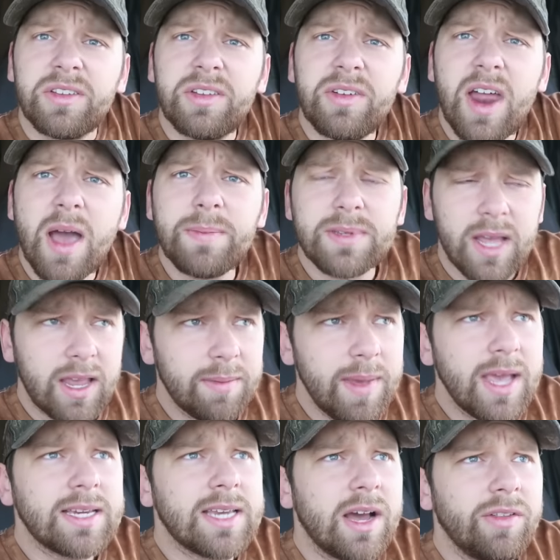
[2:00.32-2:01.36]
see what happens. I can
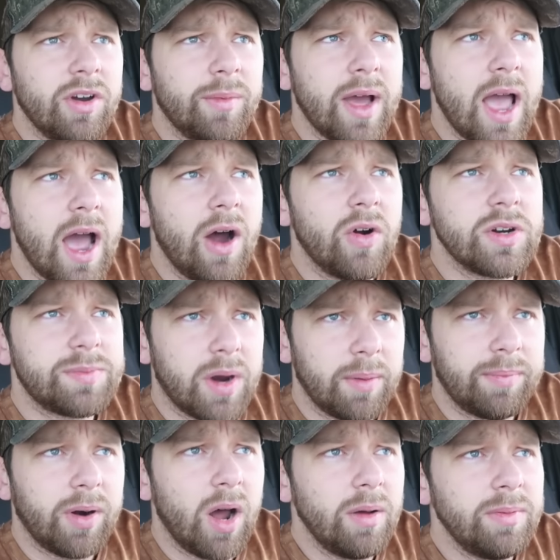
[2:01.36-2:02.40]
make it down there on my hours, but
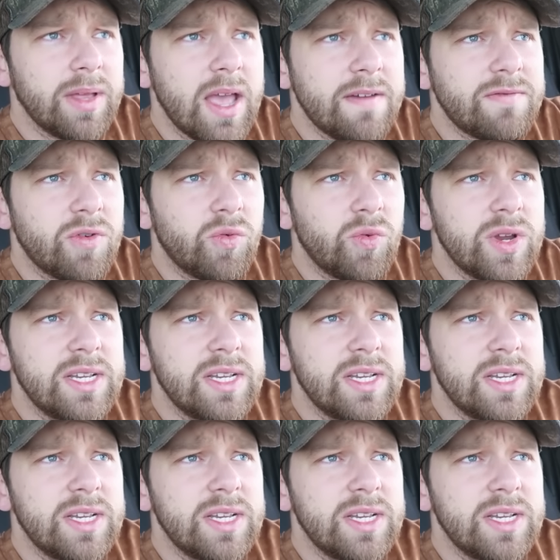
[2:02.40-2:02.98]
I'll probably have to